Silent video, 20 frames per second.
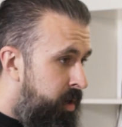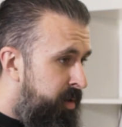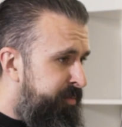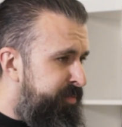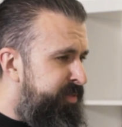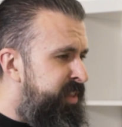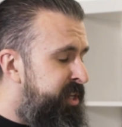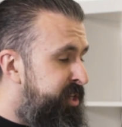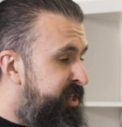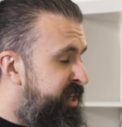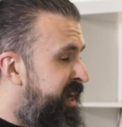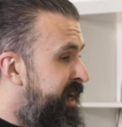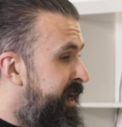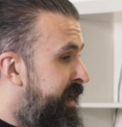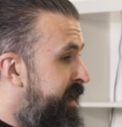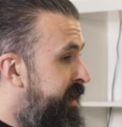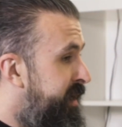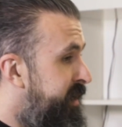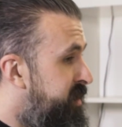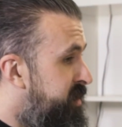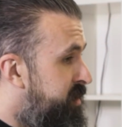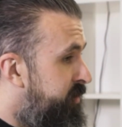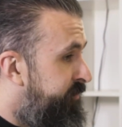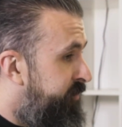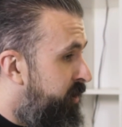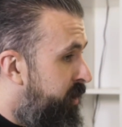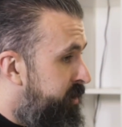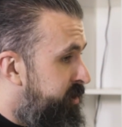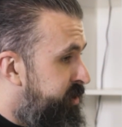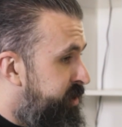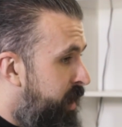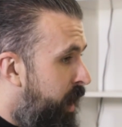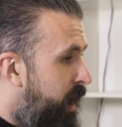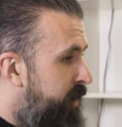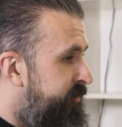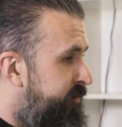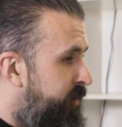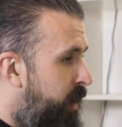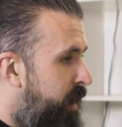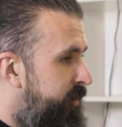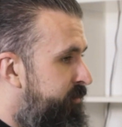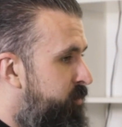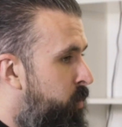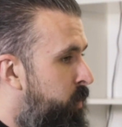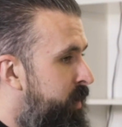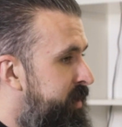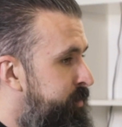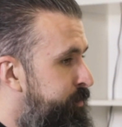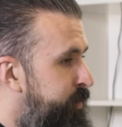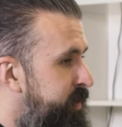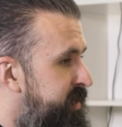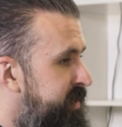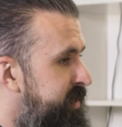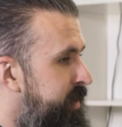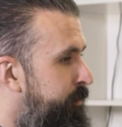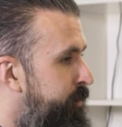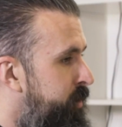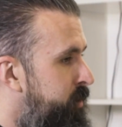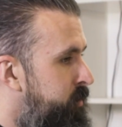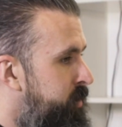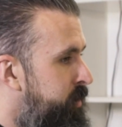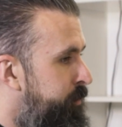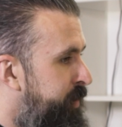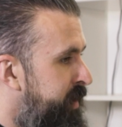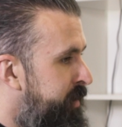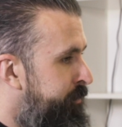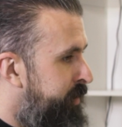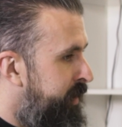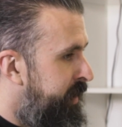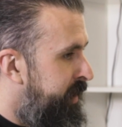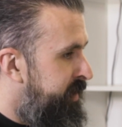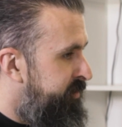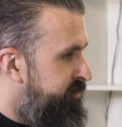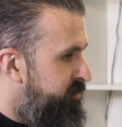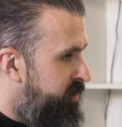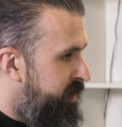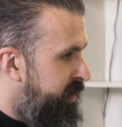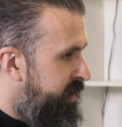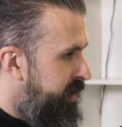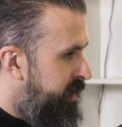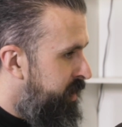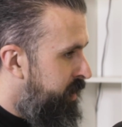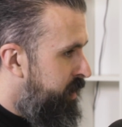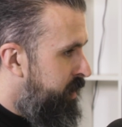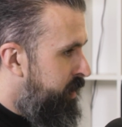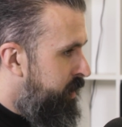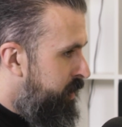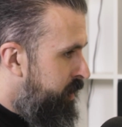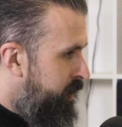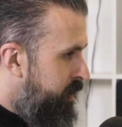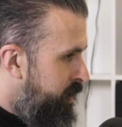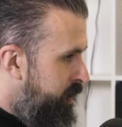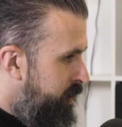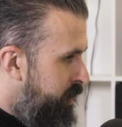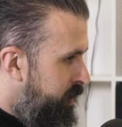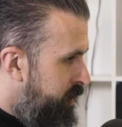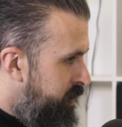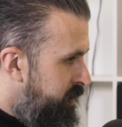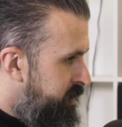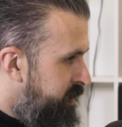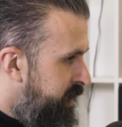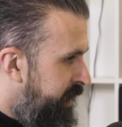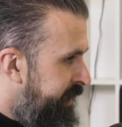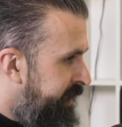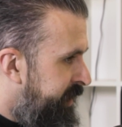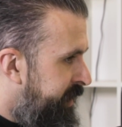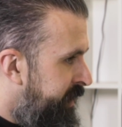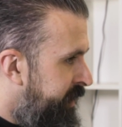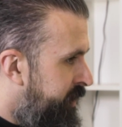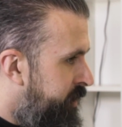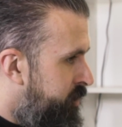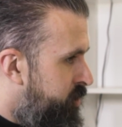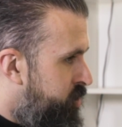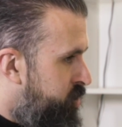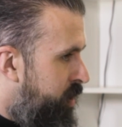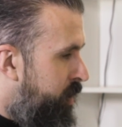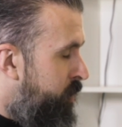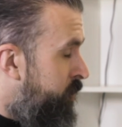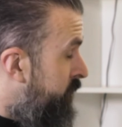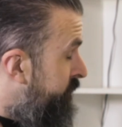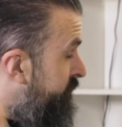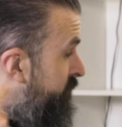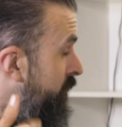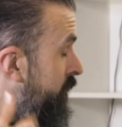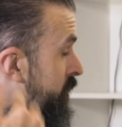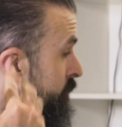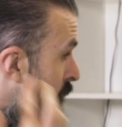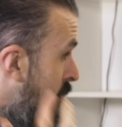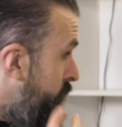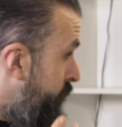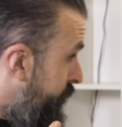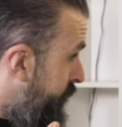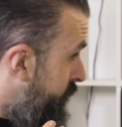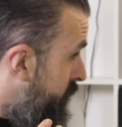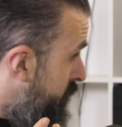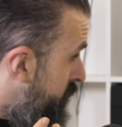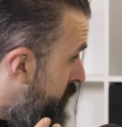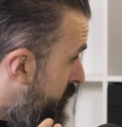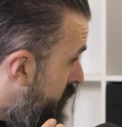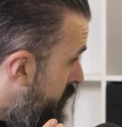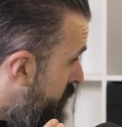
this year is the first year. I've always been someone who's a big believer in taking control of your own emotions.